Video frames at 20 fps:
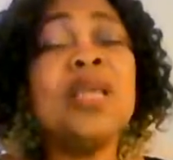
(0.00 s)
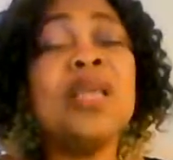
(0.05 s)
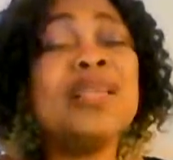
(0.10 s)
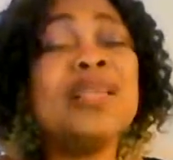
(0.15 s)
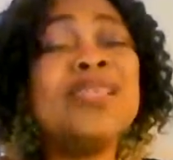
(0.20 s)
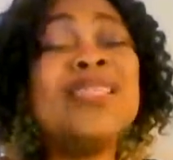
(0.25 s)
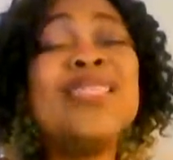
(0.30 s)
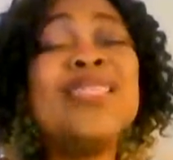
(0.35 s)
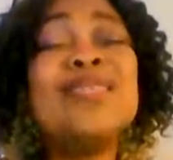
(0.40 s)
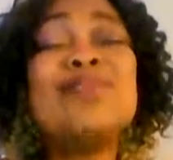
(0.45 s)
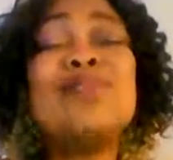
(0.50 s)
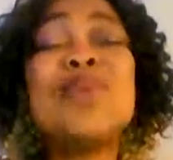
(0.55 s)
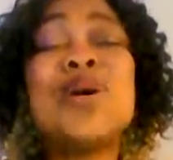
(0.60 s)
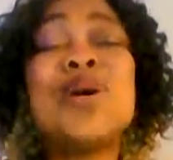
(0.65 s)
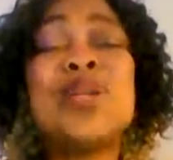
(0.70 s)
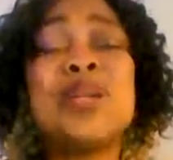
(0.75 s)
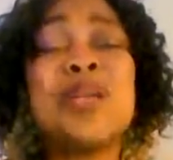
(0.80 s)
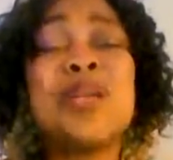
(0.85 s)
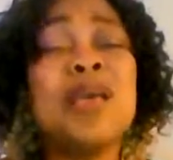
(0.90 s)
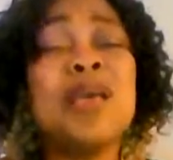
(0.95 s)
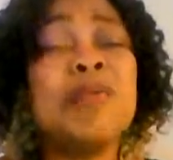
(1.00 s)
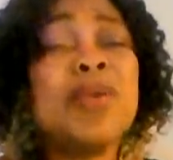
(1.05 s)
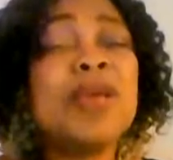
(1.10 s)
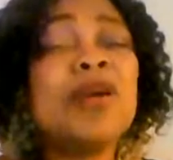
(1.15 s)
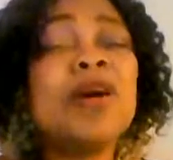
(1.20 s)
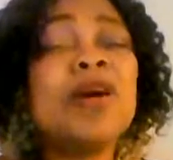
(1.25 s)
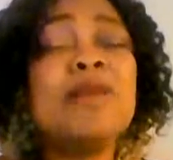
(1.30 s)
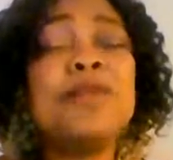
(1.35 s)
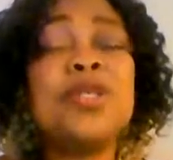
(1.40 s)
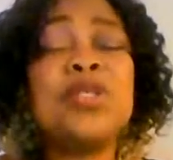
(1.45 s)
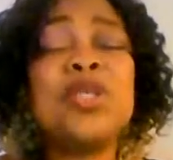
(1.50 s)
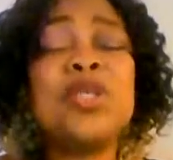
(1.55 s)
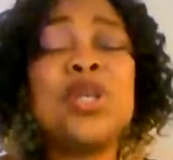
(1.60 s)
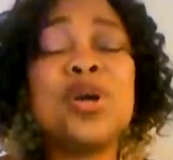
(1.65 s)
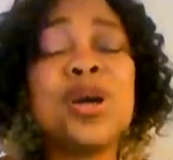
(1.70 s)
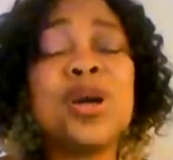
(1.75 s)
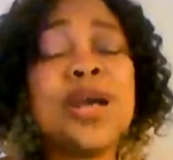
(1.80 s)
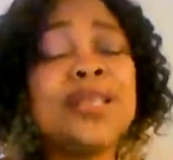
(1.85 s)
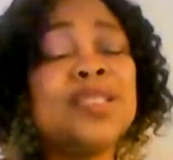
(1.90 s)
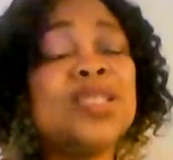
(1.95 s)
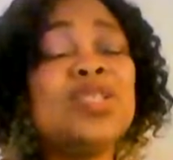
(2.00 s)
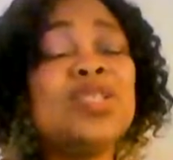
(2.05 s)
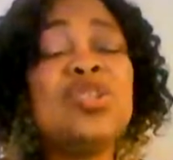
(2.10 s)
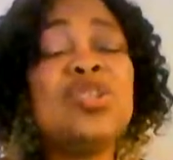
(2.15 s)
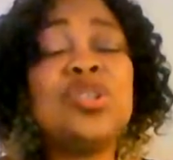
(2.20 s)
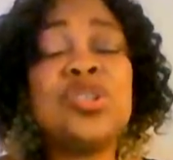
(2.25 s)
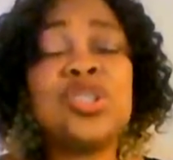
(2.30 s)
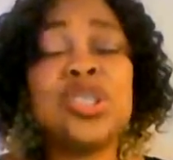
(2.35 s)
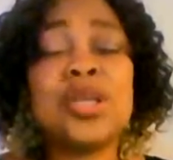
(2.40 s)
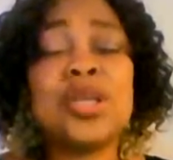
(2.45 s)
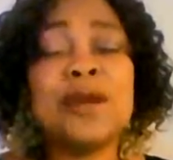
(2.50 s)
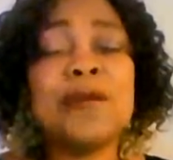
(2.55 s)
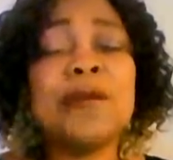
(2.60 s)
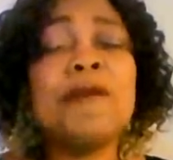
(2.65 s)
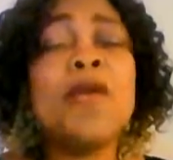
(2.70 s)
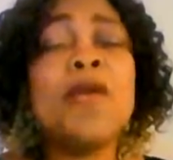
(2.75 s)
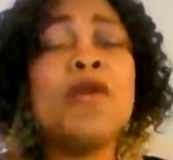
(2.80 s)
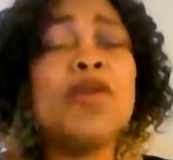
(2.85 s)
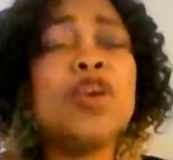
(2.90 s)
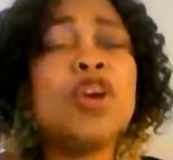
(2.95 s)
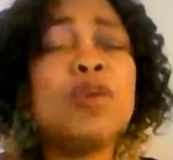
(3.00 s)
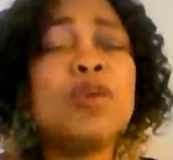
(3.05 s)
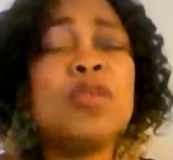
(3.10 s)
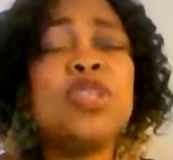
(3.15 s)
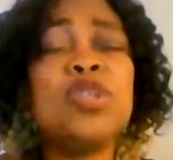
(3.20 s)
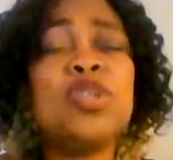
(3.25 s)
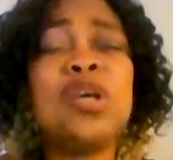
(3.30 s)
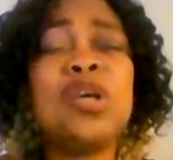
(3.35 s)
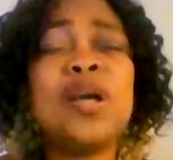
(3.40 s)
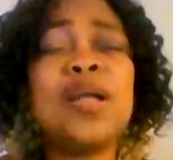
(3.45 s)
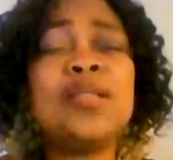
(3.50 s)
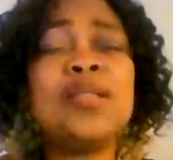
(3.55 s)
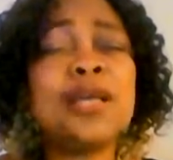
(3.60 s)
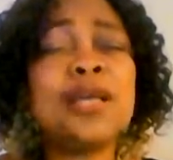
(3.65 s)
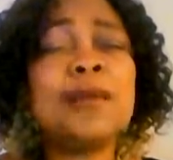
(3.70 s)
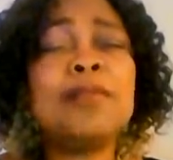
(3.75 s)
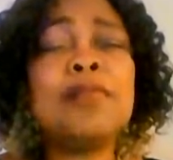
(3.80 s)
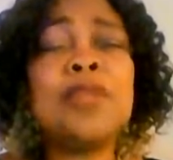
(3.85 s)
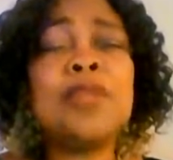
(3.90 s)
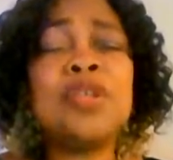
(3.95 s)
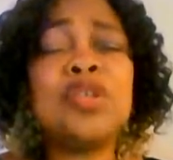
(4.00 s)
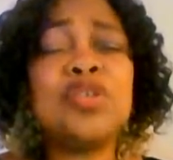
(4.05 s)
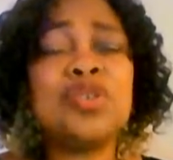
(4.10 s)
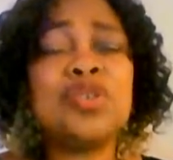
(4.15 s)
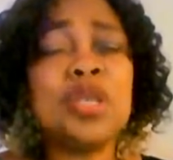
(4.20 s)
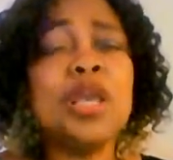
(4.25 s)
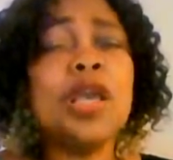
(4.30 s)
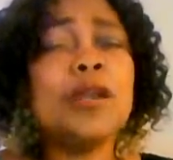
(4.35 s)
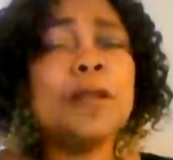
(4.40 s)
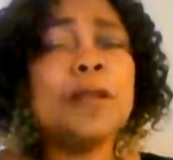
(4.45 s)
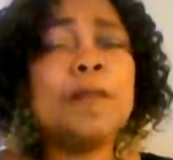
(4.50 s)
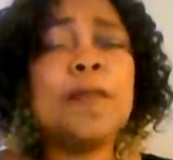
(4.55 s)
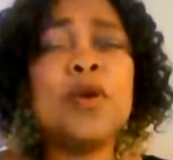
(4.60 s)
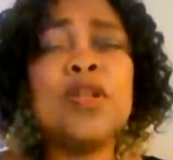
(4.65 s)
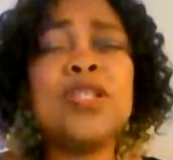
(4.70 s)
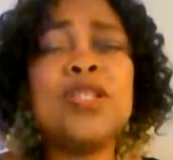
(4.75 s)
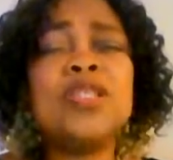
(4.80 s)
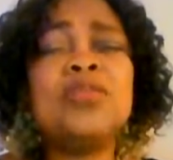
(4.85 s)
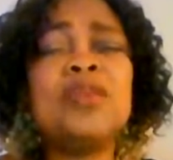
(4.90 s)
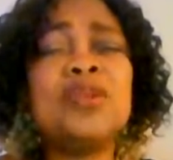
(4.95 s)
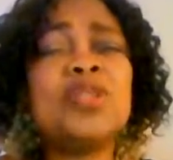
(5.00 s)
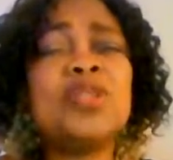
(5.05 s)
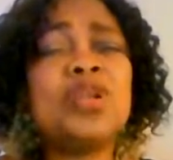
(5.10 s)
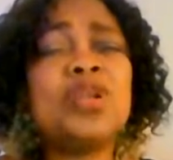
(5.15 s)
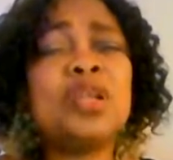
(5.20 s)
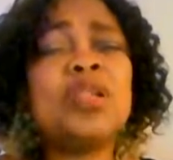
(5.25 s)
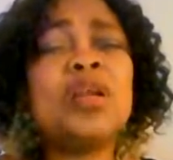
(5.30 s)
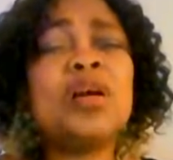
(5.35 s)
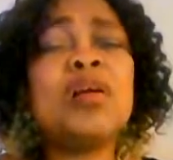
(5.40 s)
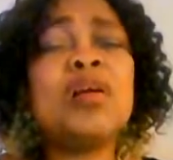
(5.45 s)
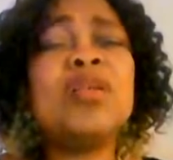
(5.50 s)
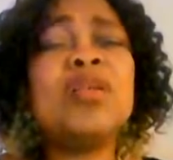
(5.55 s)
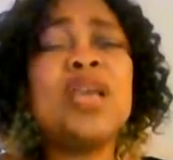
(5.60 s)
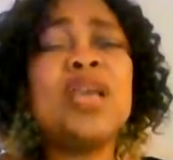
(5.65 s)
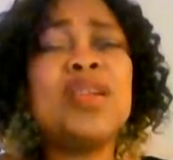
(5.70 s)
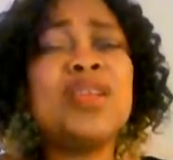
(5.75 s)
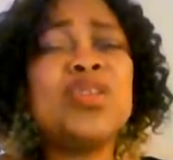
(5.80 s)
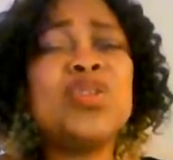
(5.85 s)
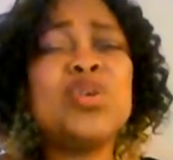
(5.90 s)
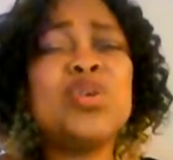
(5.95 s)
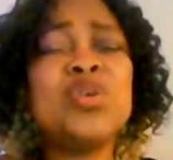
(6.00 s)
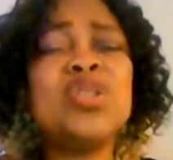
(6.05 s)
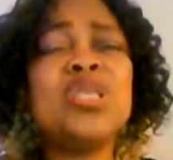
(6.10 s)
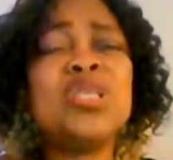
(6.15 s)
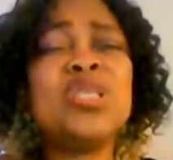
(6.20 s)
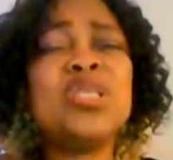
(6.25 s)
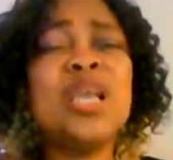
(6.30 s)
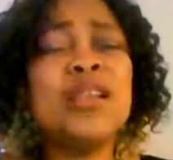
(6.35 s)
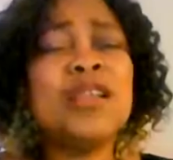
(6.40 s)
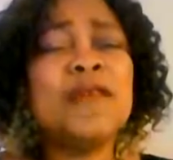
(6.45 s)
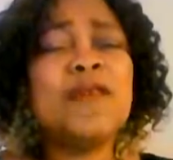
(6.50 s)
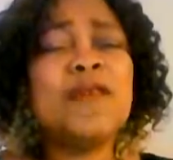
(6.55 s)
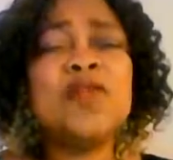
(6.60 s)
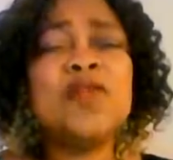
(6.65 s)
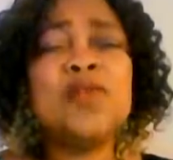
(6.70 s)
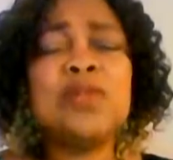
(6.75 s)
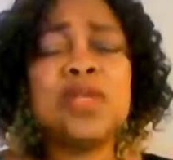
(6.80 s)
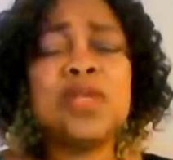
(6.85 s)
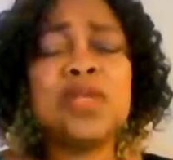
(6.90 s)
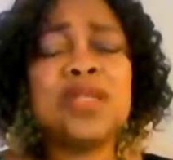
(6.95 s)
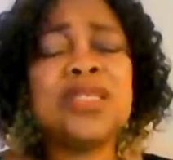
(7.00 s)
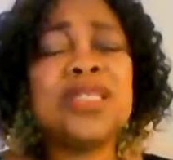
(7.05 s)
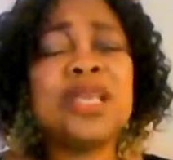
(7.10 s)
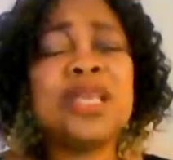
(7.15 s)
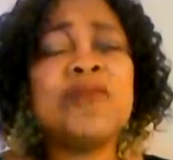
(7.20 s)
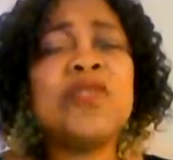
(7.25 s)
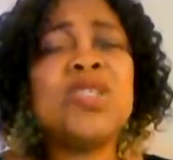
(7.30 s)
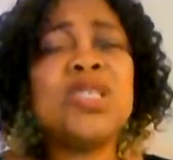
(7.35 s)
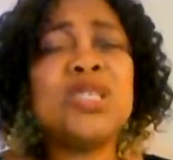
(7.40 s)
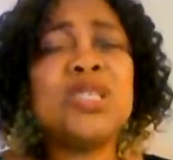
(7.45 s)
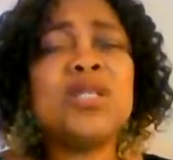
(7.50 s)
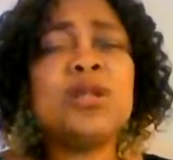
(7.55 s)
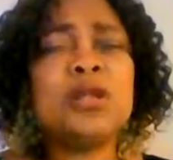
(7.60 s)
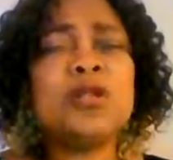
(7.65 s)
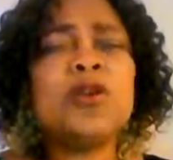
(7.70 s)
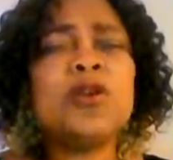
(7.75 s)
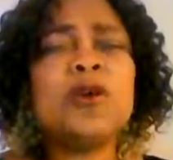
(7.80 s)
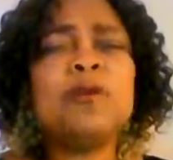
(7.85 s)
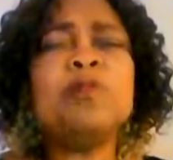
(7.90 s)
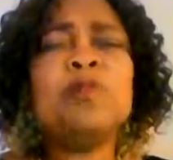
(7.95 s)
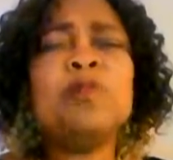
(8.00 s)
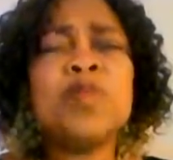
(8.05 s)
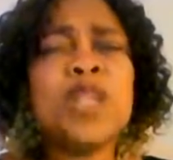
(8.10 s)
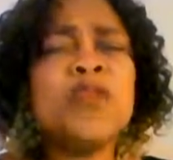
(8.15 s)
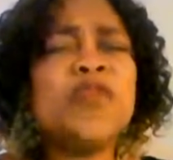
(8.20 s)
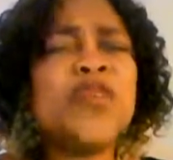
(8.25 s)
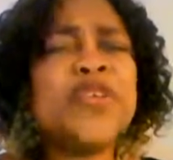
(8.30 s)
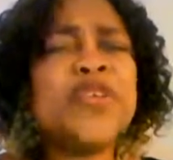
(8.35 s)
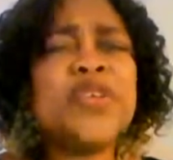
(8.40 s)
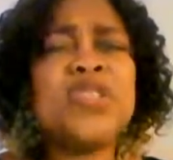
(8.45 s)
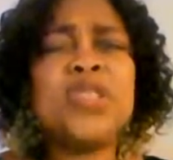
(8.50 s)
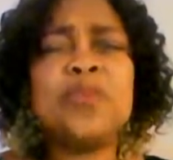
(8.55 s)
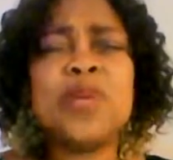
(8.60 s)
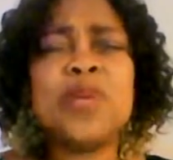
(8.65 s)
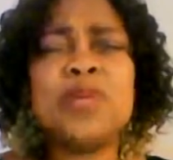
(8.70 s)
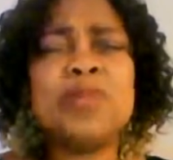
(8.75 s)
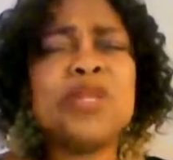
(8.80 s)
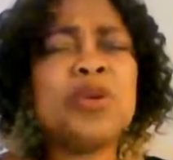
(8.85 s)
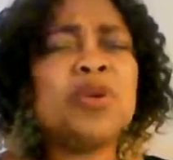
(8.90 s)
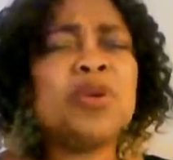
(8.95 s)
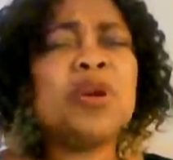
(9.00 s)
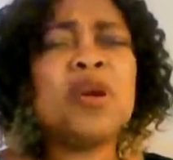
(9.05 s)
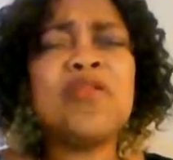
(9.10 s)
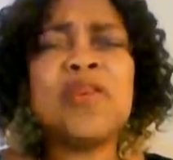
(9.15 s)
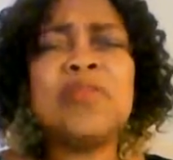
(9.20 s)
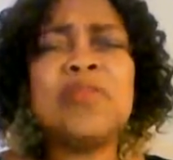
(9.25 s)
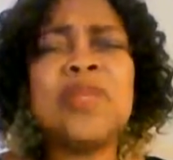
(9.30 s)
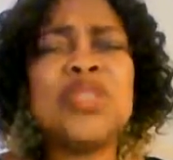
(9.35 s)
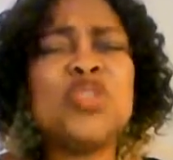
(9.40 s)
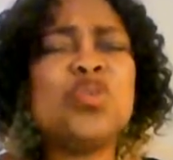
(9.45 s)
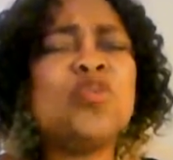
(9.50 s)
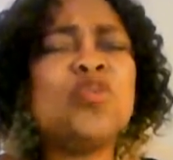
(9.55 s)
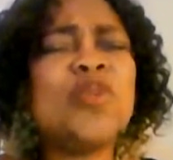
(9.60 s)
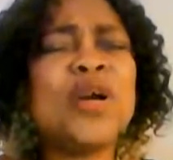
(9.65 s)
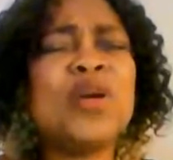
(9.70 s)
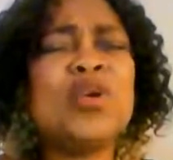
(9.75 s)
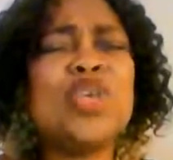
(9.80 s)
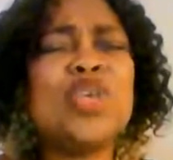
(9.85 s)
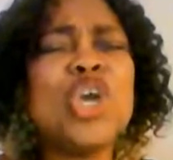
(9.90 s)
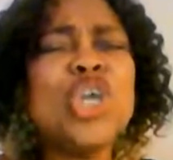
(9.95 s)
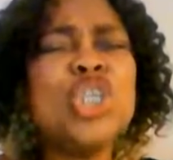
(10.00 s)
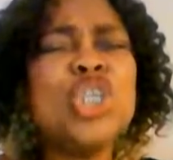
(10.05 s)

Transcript: This morning, we commit unto your hands the judiciary. We commit unto your hands our ministry, the police force, oh Lord God, the soldiers, the secret services, oh Lord God, the various departments of government, Jehovah God.